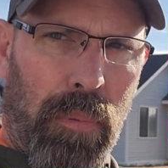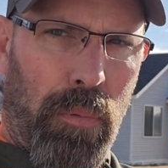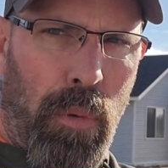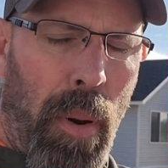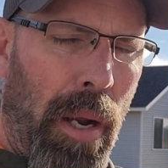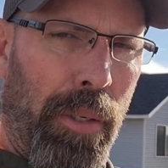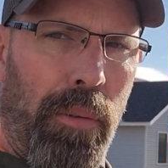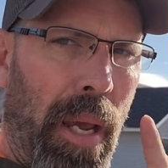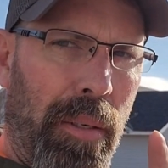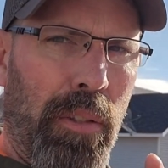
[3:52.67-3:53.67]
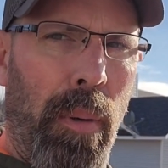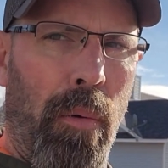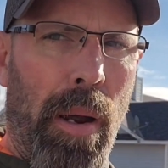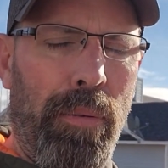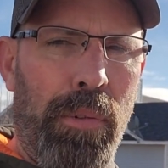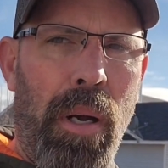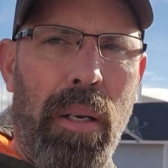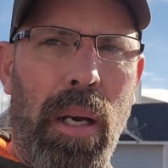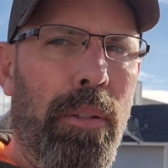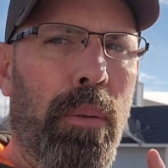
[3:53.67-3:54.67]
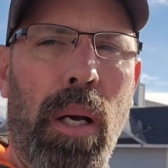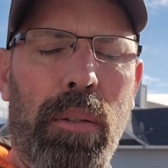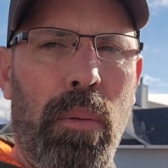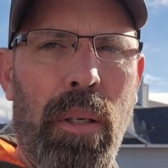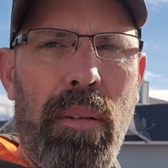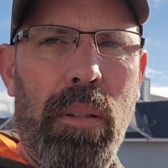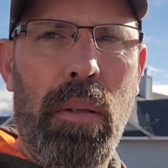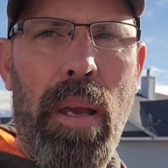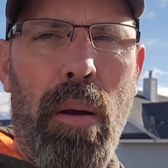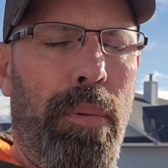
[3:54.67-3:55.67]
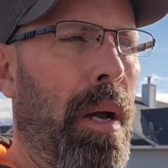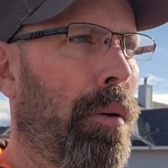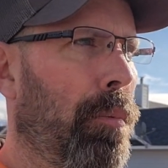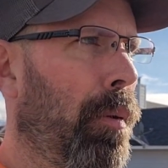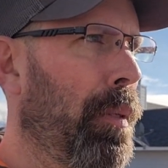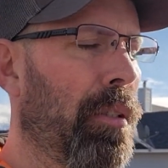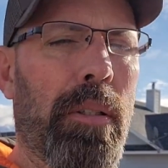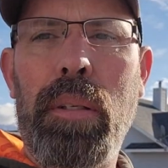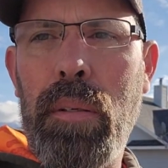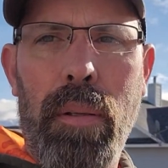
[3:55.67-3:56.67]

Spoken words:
reminder, that is my wife's truck. I do not do anything to that without her permission.